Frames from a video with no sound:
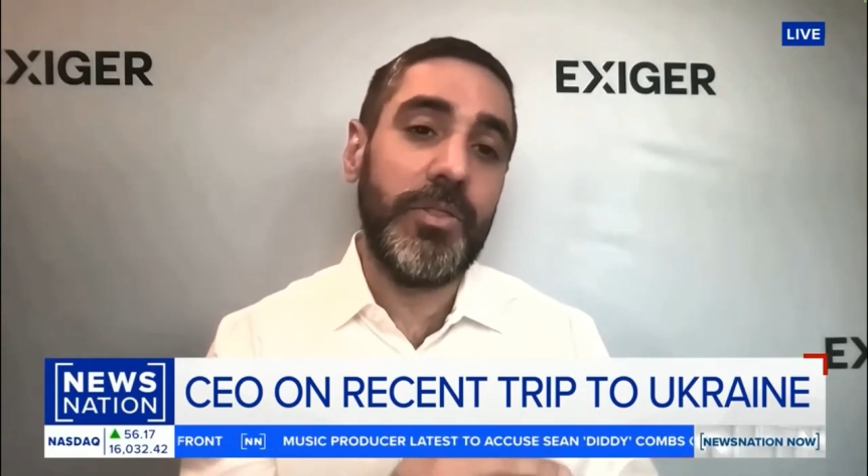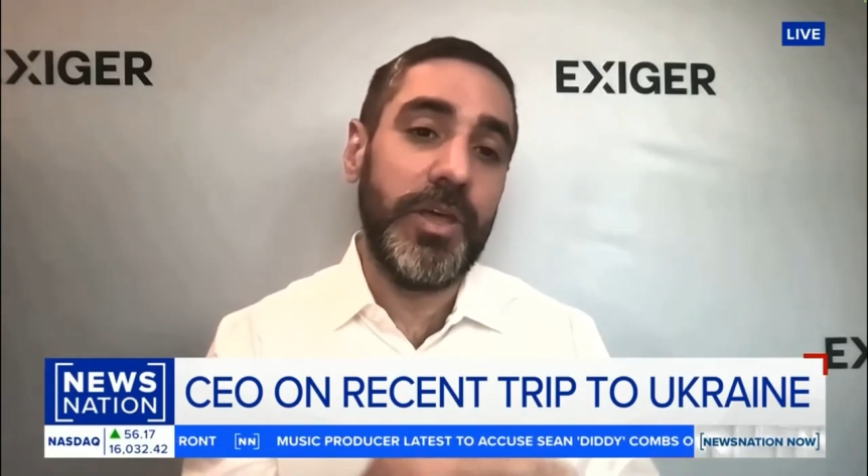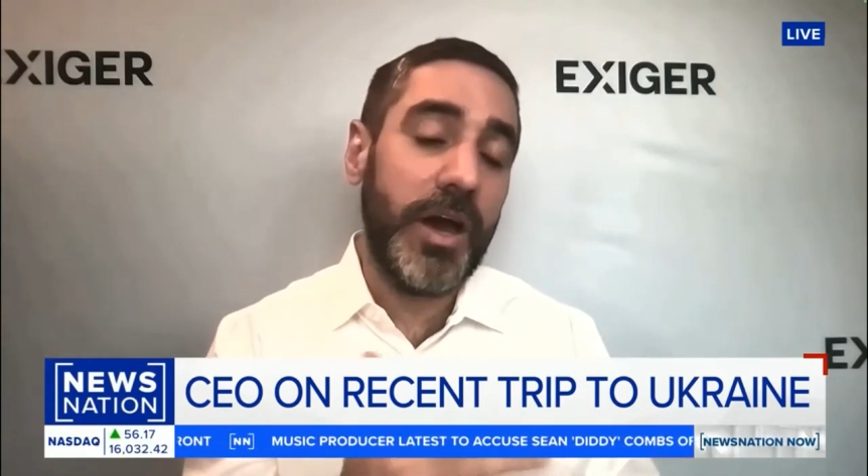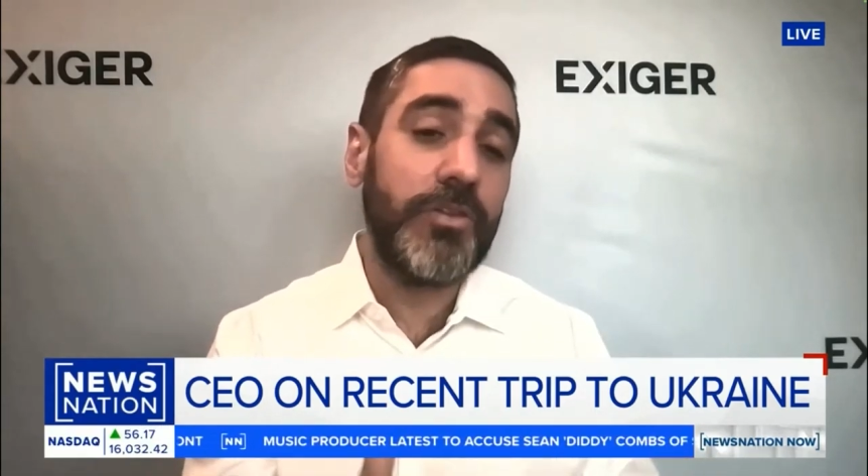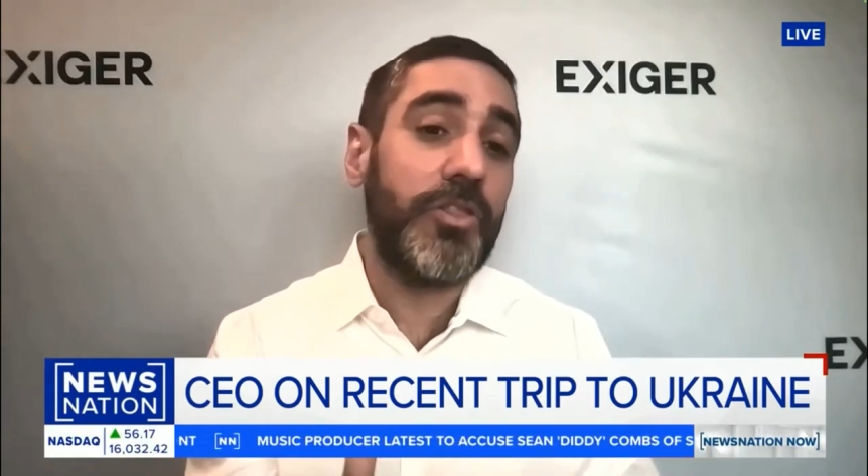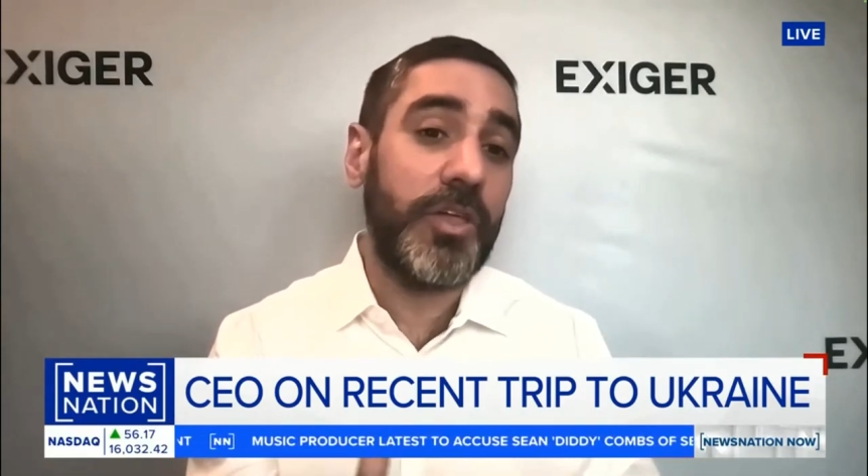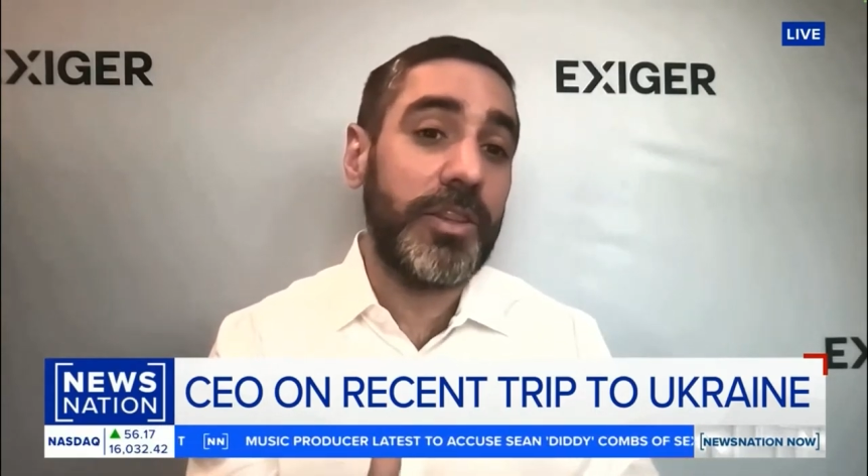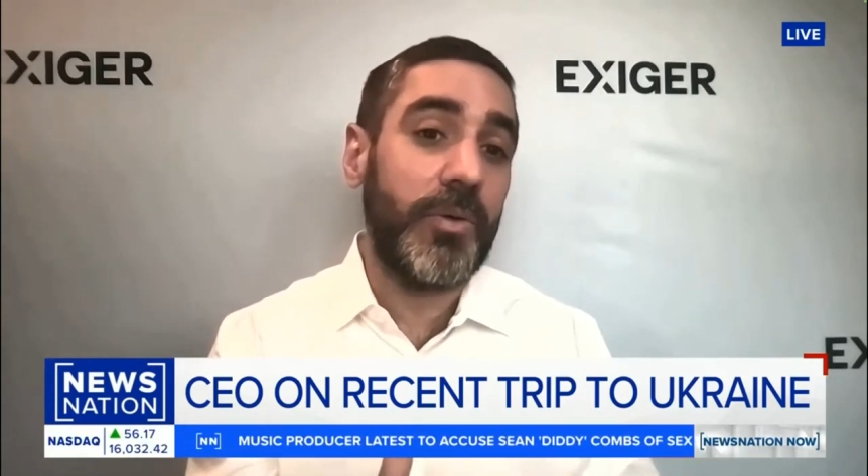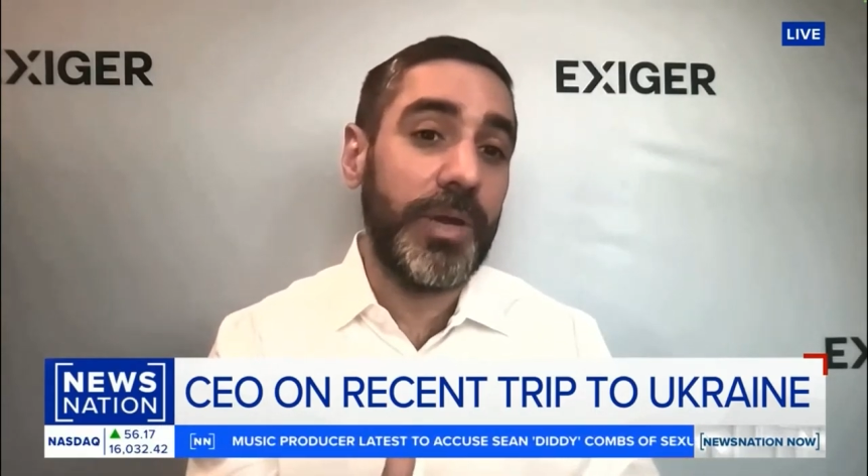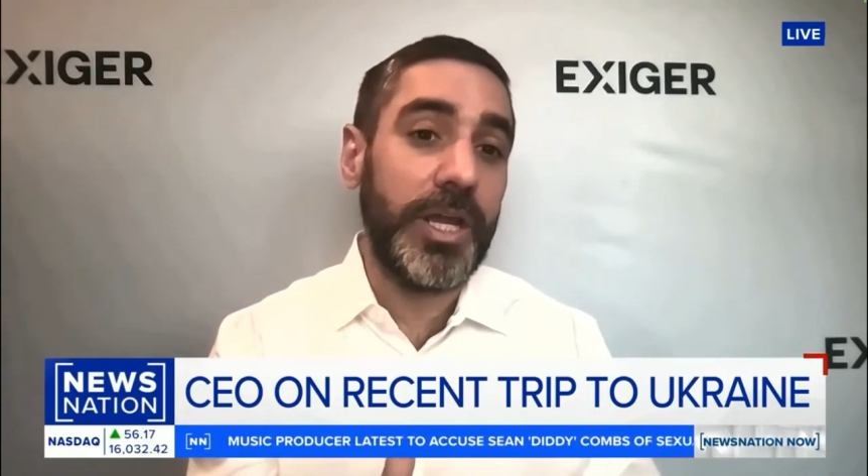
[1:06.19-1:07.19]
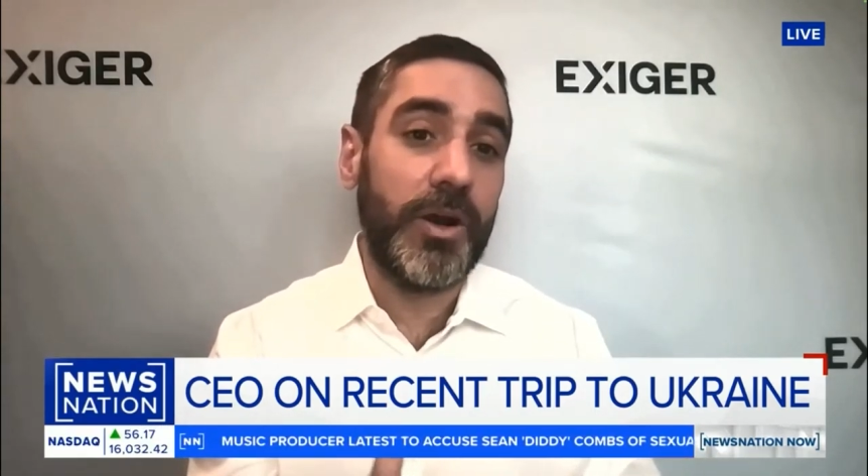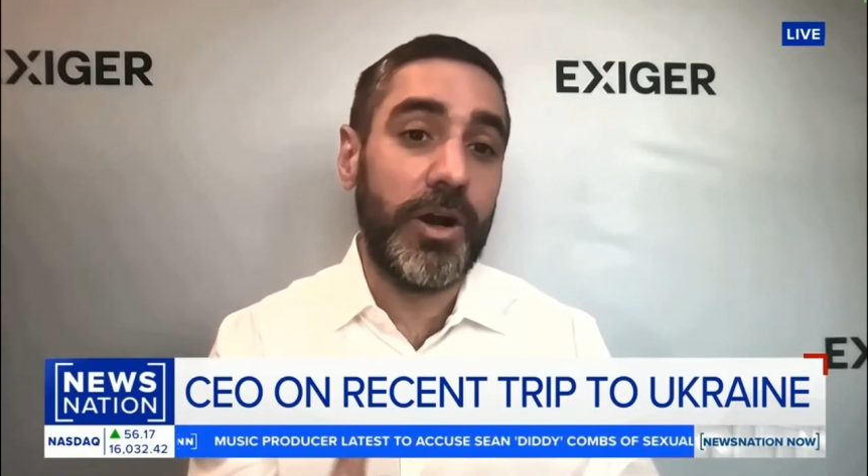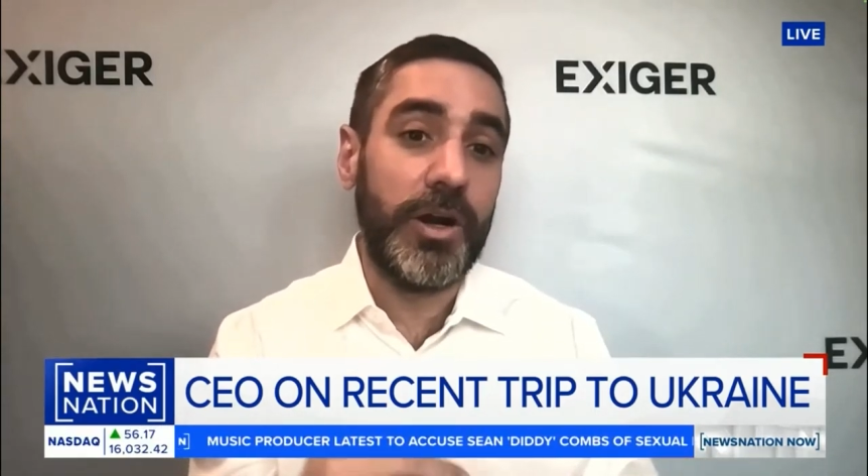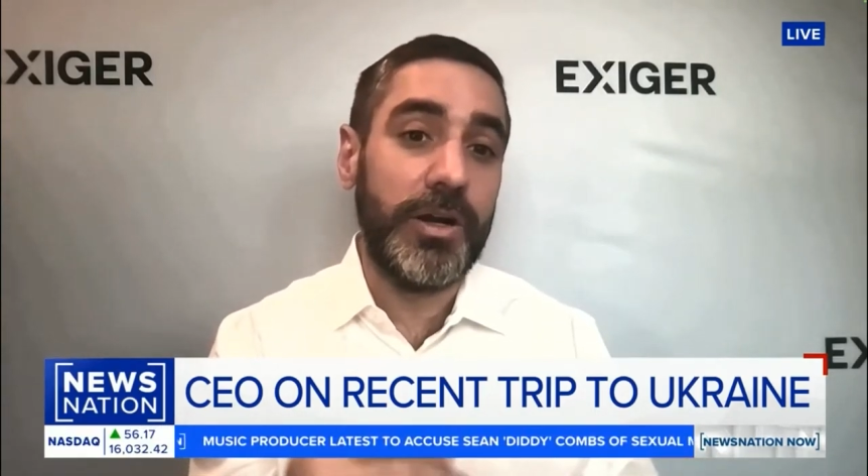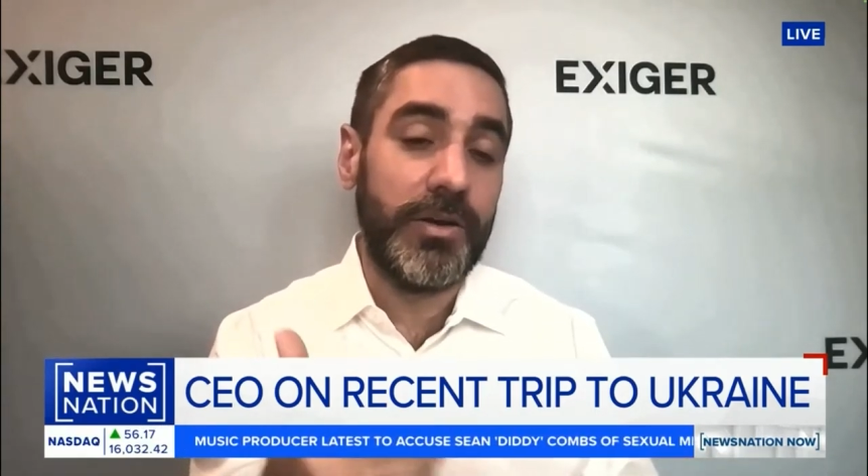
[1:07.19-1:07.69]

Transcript: the other thing that we heard